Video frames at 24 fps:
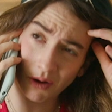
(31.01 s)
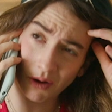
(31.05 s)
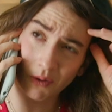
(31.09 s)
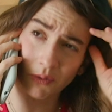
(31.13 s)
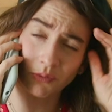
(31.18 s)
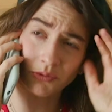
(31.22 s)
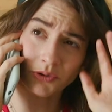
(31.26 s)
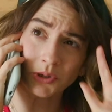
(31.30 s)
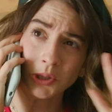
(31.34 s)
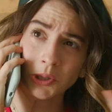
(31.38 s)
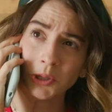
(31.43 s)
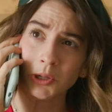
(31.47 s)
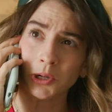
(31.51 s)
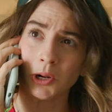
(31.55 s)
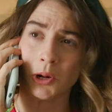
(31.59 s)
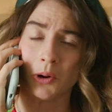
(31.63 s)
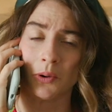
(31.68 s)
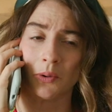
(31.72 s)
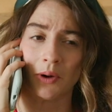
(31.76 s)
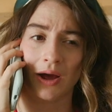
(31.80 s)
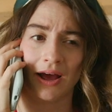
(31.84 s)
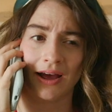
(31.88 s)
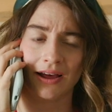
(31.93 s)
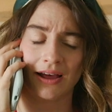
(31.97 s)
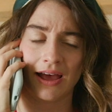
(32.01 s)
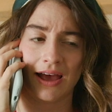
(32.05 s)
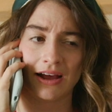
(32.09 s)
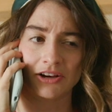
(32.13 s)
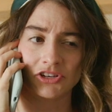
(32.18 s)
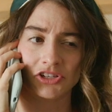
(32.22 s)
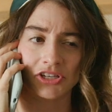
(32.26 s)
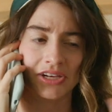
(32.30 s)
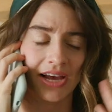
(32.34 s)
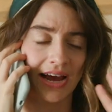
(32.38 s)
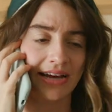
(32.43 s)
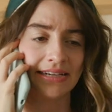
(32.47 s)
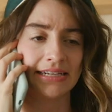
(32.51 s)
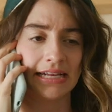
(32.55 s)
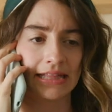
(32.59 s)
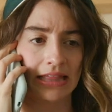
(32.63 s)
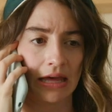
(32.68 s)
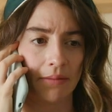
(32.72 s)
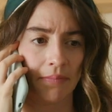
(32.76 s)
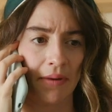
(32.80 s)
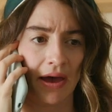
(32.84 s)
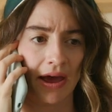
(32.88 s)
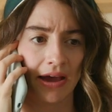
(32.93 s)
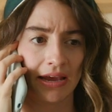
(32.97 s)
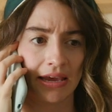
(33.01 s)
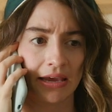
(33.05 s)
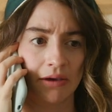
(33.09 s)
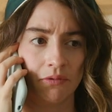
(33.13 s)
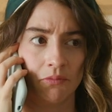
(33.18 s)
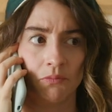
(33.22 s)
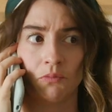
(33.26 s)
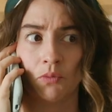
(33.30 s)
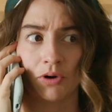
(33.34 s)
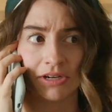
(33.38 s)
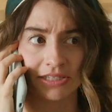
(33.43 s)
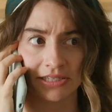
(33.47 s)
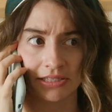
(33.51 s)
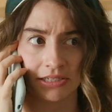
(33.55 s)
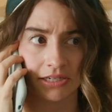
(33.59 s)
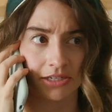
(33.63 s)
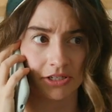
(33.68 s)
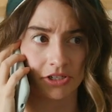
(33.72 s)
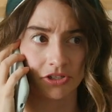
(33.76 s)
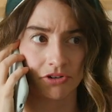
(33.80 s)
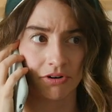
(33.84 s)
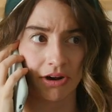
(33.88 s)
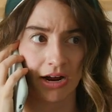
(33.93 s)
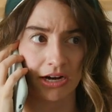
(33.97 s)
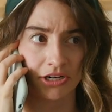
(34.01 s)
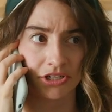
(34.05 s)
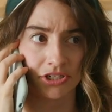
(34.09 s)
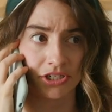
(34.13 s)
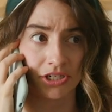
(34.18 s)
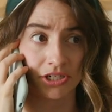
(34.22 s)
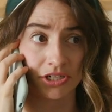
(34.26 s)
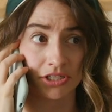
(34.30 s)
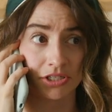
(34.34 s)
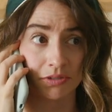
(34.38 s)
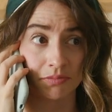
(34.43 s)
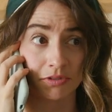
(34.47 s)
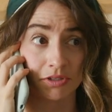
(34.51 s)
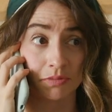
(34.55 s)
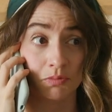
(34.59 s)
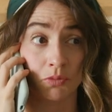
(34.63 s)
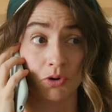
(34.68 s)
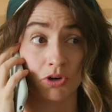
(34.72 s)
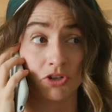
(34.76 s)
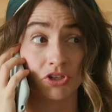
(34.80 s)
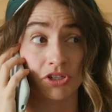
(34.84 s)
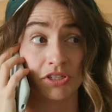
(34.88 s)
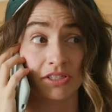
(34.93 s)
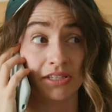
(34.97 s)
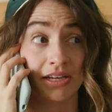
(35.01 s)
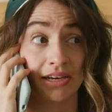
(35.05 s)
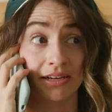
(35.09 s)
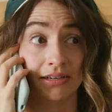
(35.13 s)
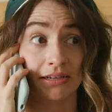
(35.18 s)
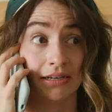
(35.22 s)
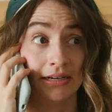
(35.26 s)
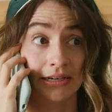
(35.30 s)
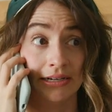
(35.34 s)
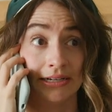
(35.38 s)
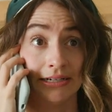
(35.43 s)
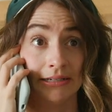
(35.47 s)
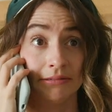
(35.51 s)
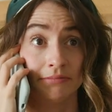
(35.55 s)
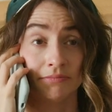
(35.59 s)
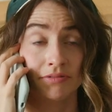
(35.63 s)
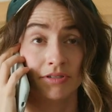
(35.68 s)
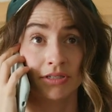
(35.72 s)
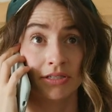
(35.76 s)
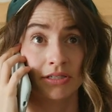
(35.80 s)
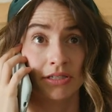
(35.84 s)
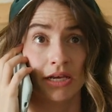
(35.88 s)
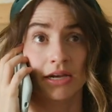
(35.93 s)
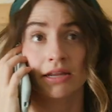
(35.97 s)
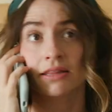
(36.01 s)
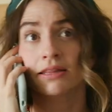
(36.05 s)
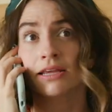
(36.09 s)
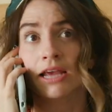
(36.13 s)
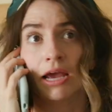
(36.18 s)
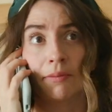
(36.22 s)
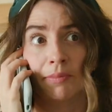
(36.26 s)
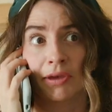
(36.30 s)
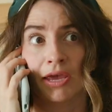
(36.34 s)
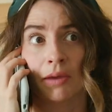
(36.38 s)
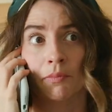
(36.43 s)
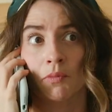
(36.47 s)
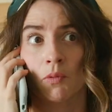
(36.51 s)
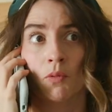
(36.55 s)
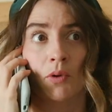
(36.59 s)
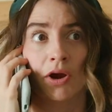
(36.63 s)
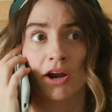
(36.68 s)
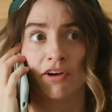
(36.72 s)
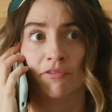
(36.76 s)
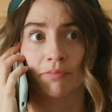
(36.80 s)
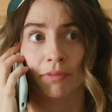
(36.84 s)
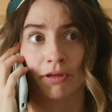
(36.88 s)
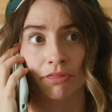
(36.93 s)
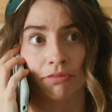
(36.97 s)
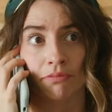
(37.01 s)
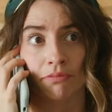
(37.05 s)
Oh, no. Actually, I take that back. It wasn't a scratchiness. It was more just like, suddenly I became aware of my